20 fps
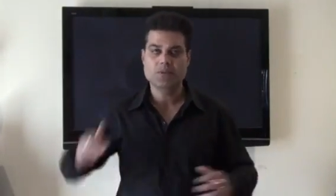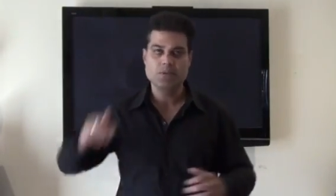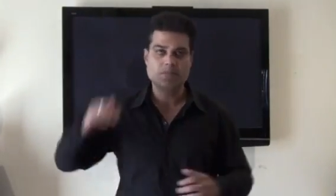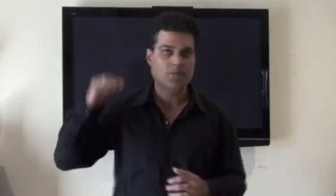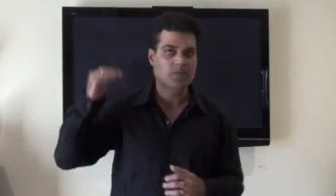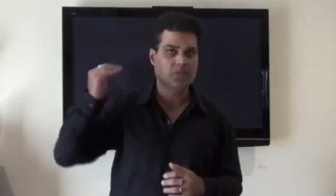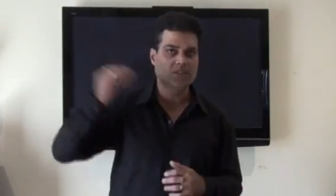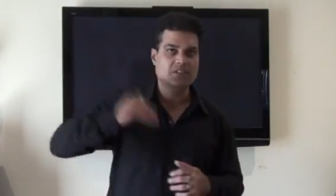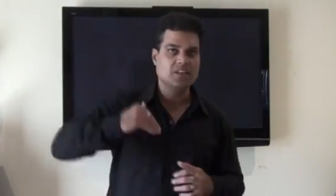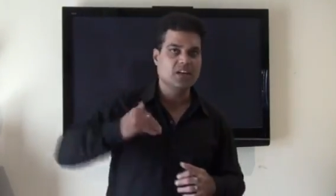
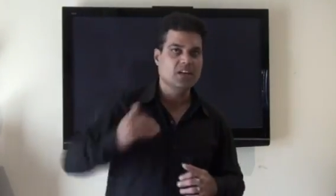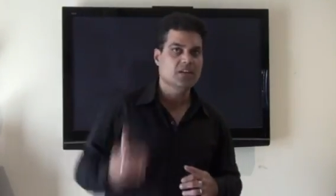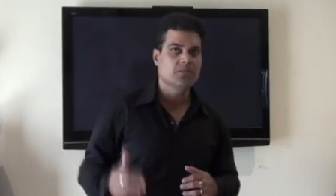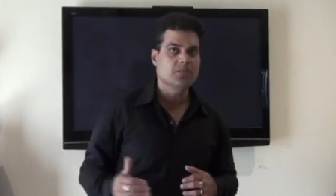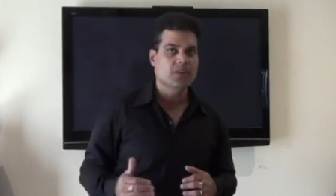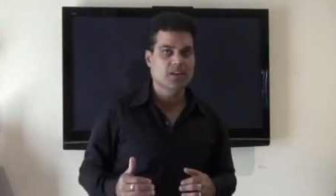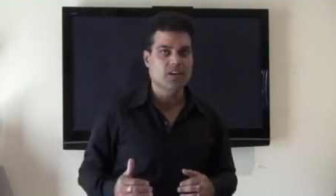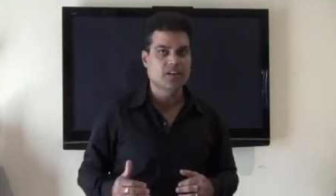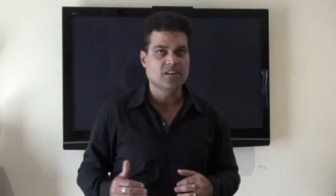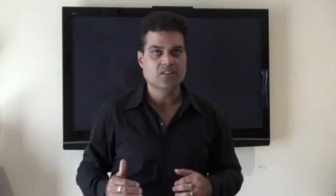People were
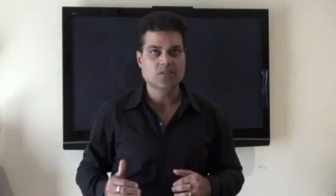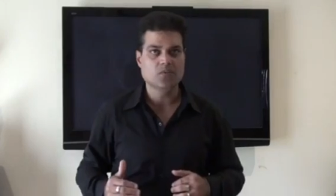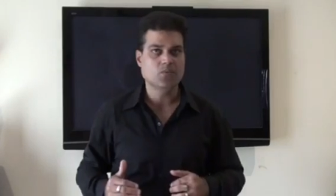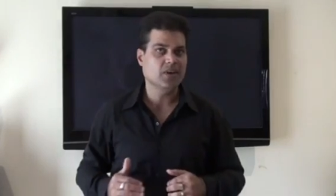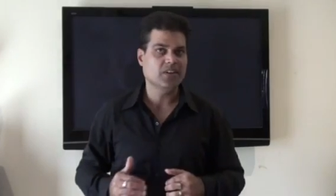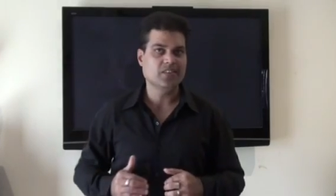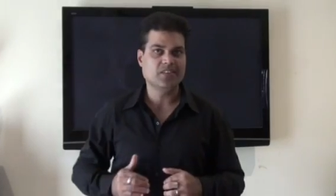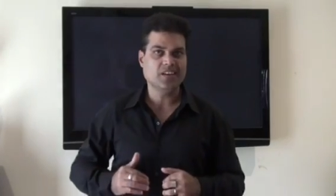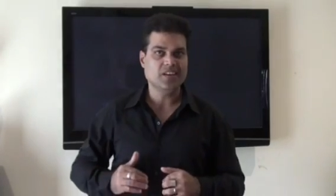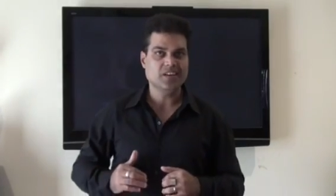telling me
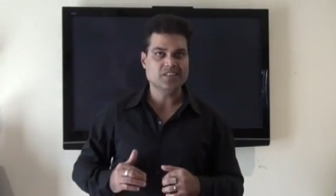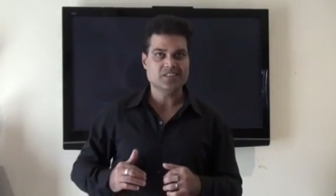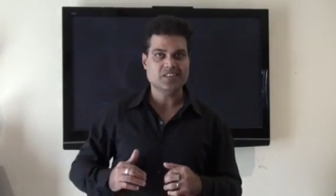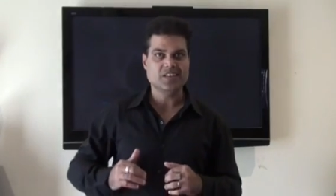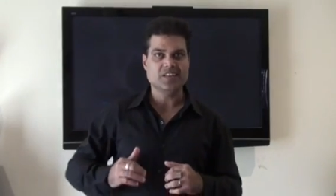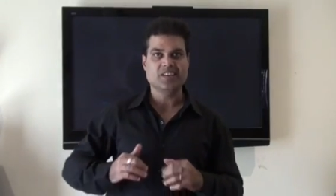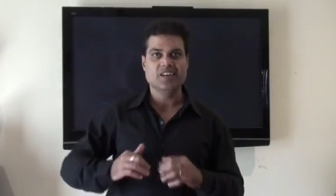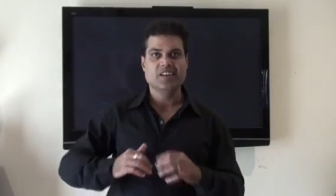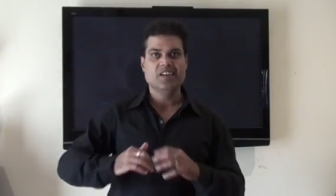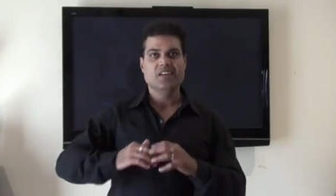101 things,
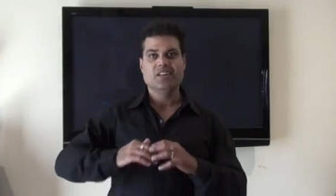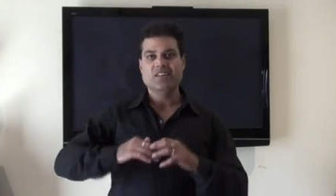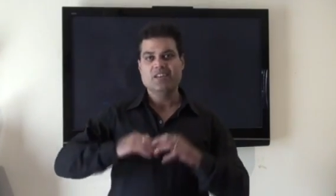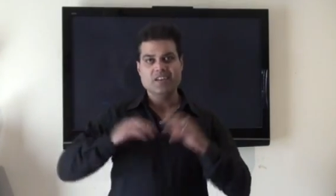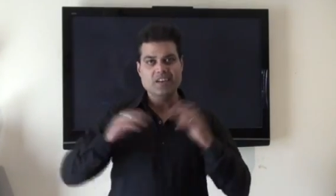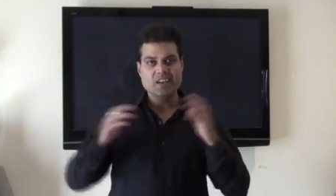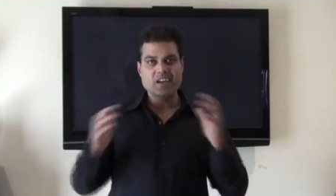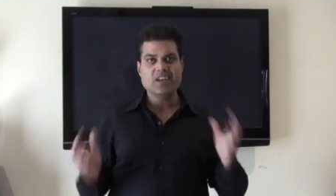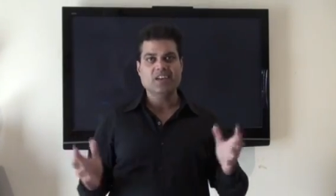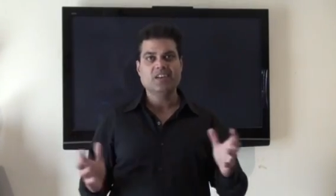that
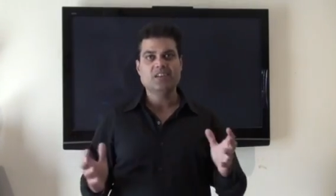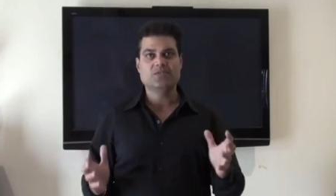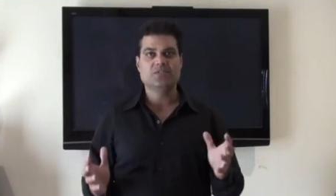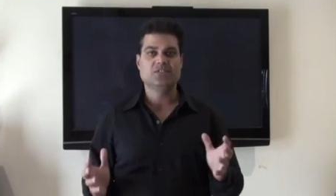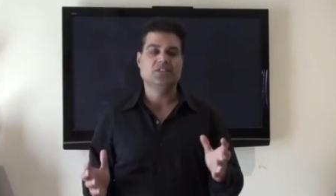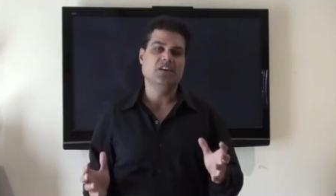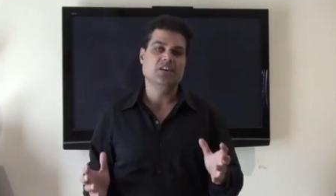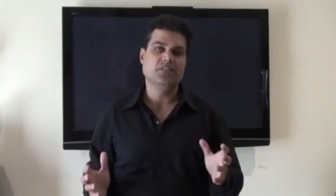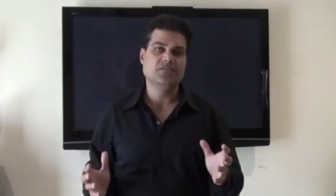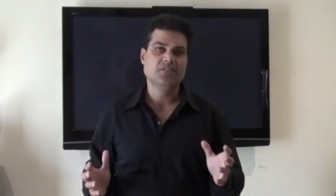the negative
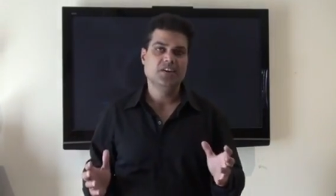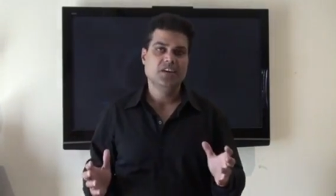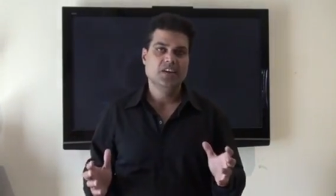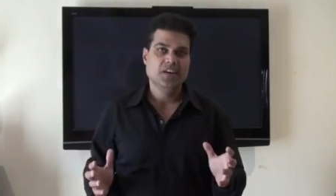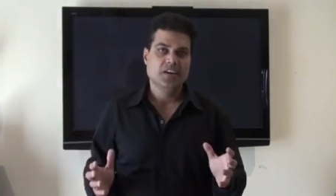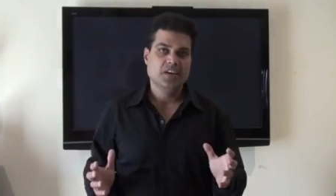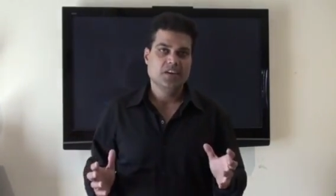stuff.